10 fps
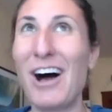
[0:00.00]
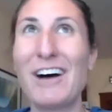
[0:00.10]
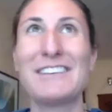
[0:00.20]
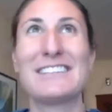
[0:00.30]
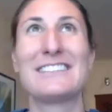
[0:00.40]

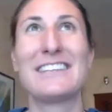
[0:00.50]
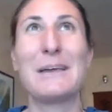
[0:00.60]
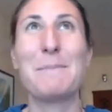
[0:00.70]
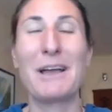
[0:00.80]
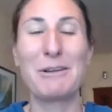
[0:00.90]

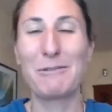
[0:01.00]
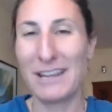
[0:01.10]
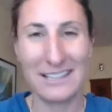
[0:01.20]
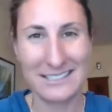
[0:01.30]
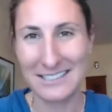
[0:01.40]
obviously my
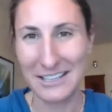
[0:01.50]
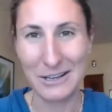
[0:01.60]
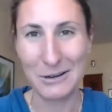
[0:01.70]
greatest,